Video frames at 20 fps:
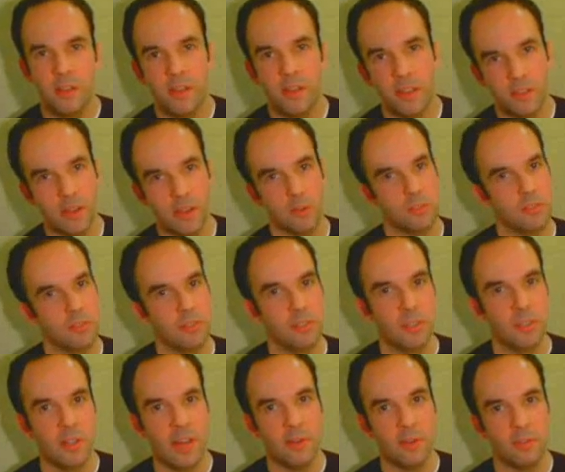That
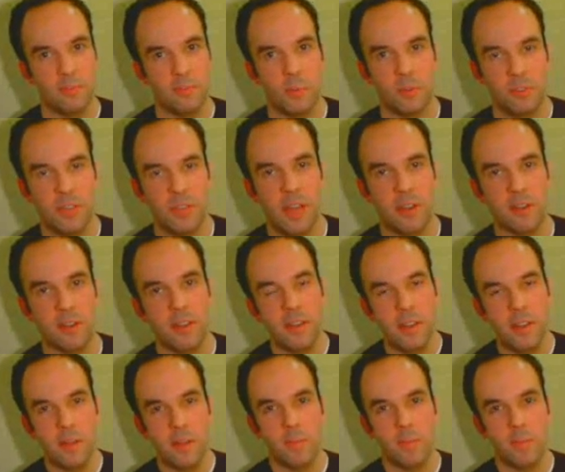was more standard.